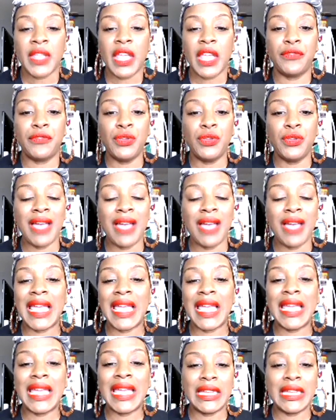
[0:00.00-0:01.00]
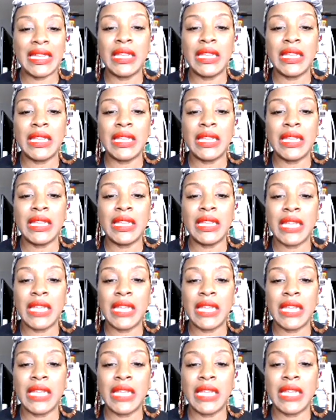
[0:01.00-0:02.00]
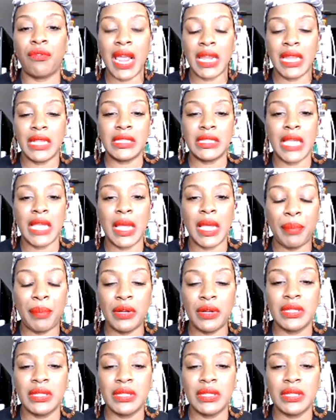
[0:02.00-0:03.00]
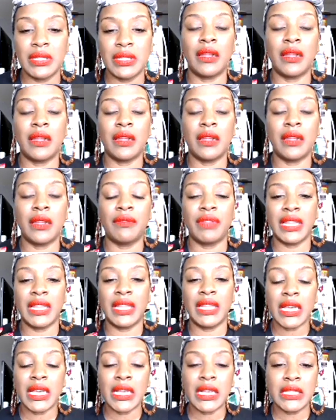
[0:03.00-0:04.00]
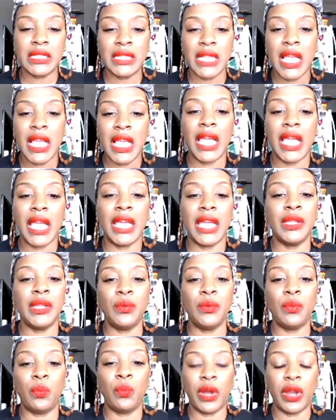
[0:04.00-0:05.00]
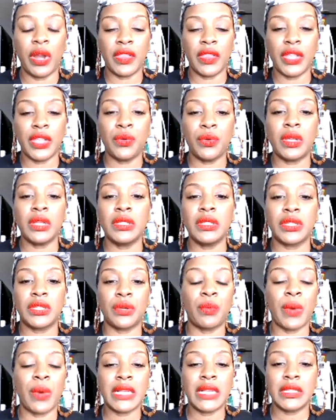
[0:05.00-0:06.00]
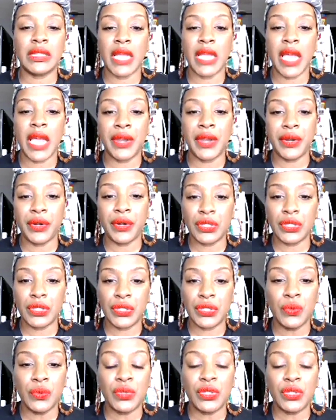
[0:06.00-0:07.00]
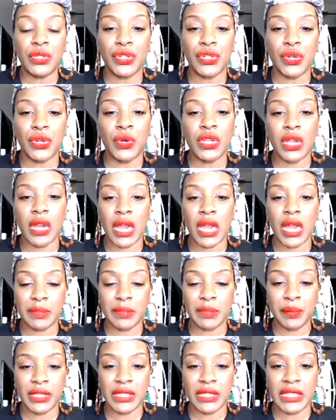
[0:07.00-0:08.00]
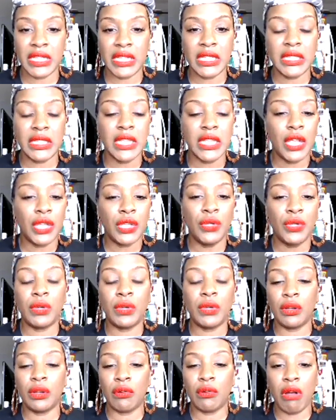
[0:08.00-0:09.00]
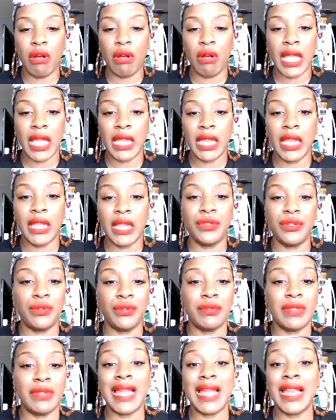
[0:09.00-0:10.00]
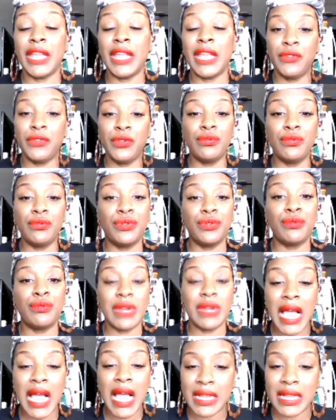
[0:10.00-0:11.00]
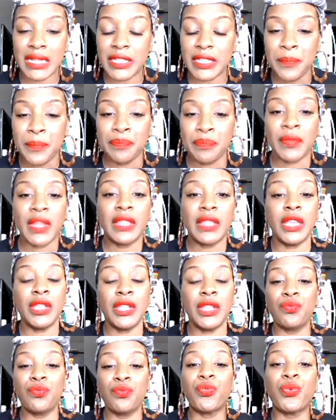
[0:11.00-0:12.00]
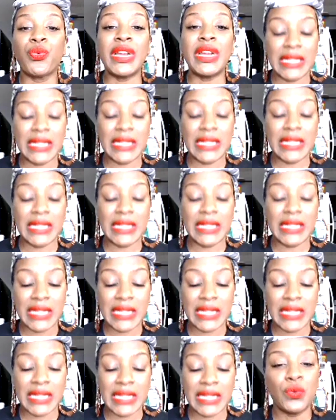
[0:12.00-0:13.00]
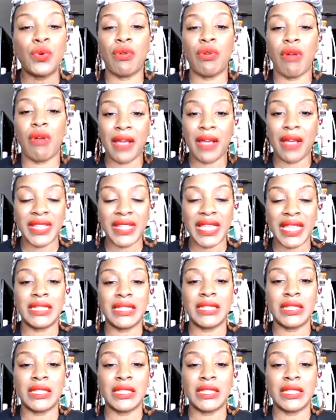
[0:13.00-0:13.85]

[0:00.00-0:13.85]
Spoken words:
If you have any kind of writing samples, any kind of links, anywhere that you can direct an editor to show your expertise, you can go ahead and do that. If you do not, then you really have to craft a